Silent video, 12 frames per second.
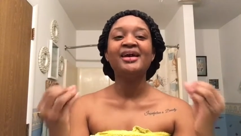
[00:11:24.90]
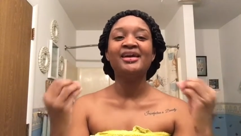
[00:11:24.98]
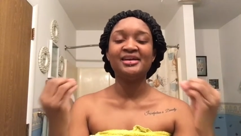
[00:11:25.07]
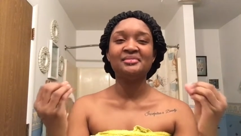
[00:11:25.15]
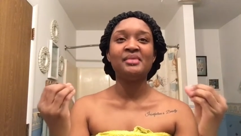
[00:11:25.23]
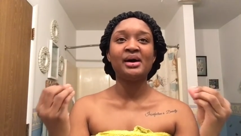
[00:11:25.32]

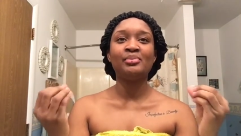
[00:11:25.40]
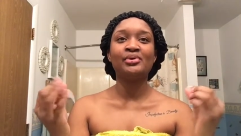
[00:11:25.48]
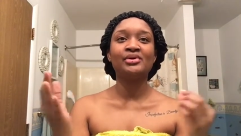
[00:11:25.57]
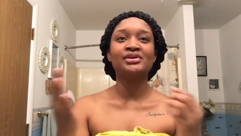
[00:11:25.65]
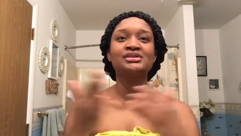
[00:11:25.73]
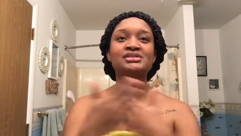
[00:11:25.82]
in my
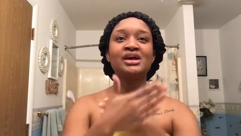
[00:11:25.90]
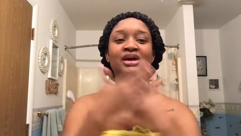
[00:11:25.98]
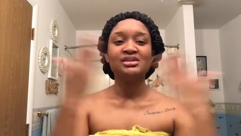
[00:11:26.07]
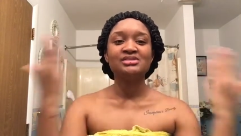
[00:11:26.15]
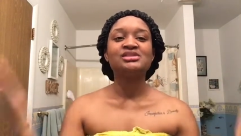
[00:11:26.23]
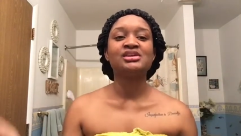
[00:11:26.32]
pores
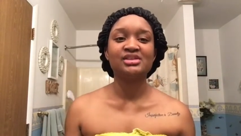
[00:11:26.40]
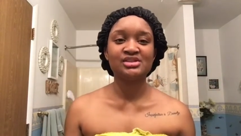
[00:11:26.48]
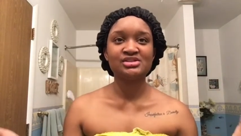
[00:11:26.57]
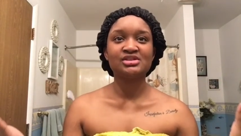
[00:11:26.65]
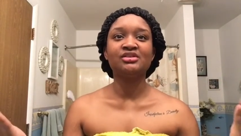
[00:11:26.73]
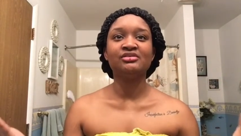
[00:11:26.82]
to the
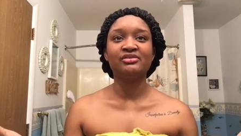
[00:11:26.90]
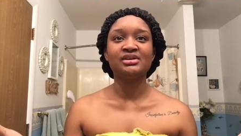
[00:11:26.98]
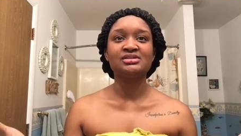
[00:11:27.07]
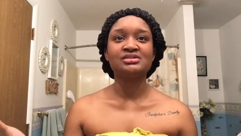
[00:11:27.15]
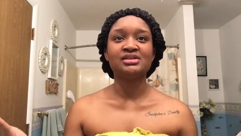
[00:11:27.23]
surface.